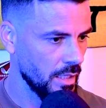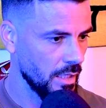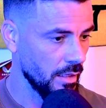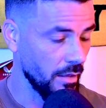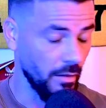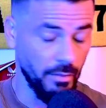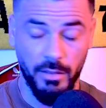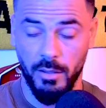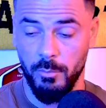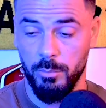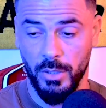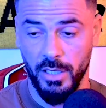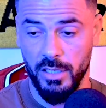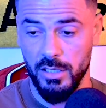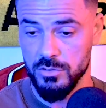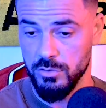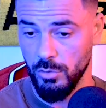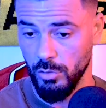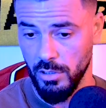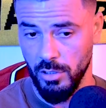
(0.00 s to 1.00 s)
And the
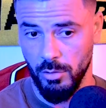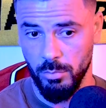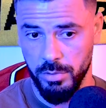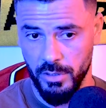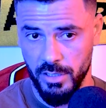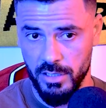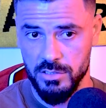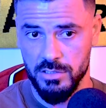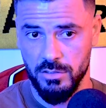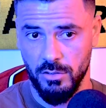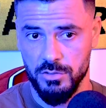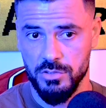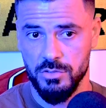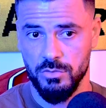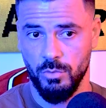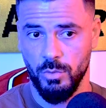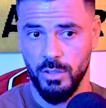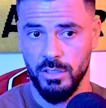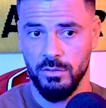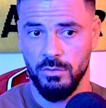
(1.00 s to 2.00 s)
players, local players,
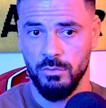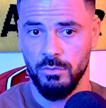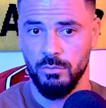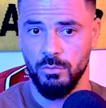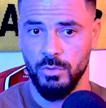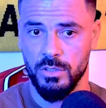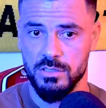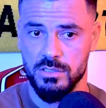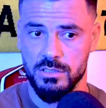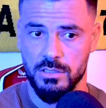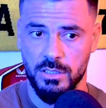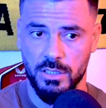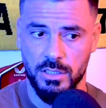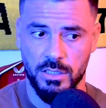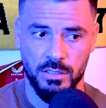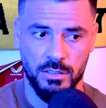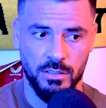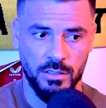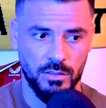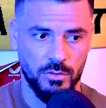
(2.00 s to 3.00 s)
also once
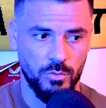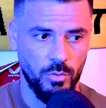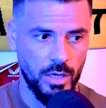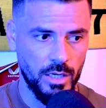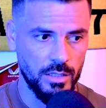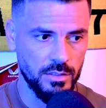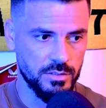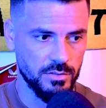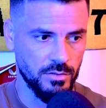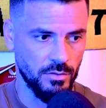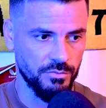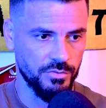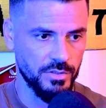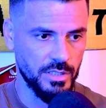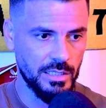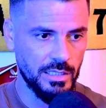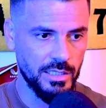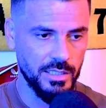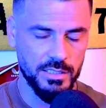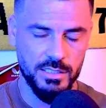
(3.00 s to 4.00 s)
the quality of
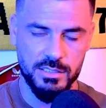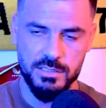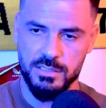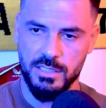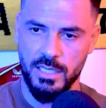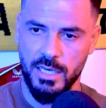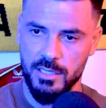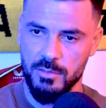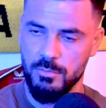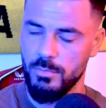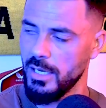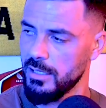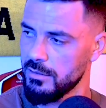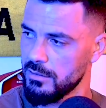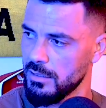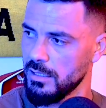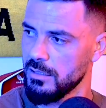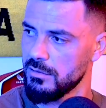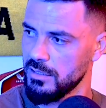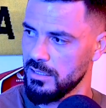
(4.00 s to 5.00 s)
the league is getting
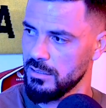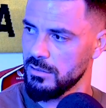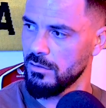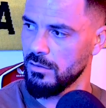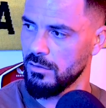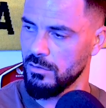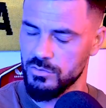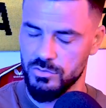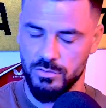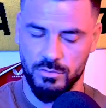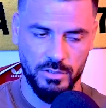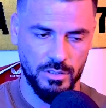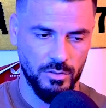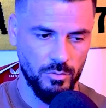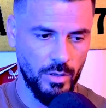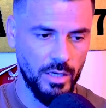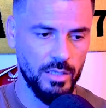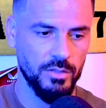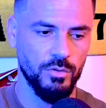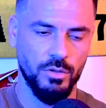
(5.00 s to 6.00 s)
better, I think also the
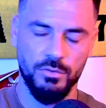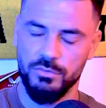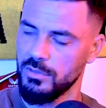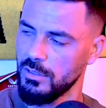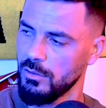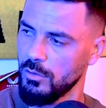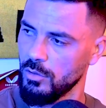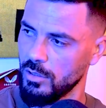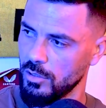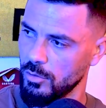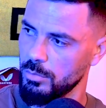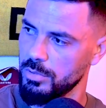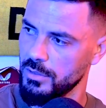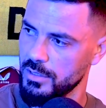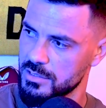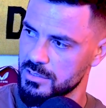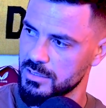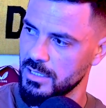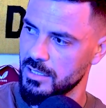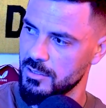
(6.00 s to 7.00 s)
quality of the local
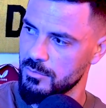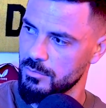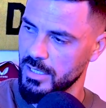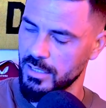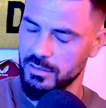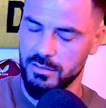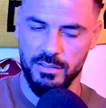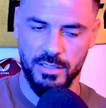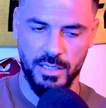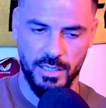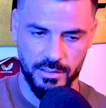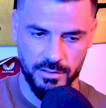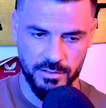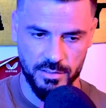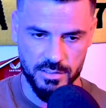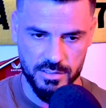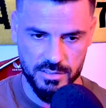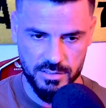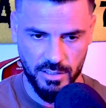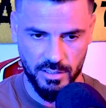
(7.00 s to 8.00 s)
players getting better. They
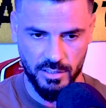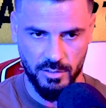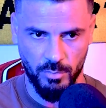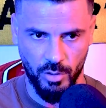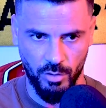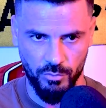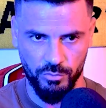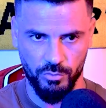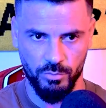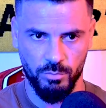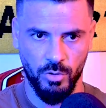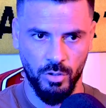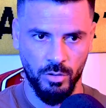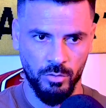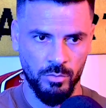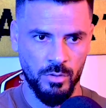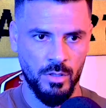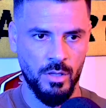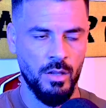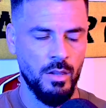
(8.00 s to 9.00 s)
understand about
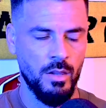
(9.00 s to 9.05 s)
football,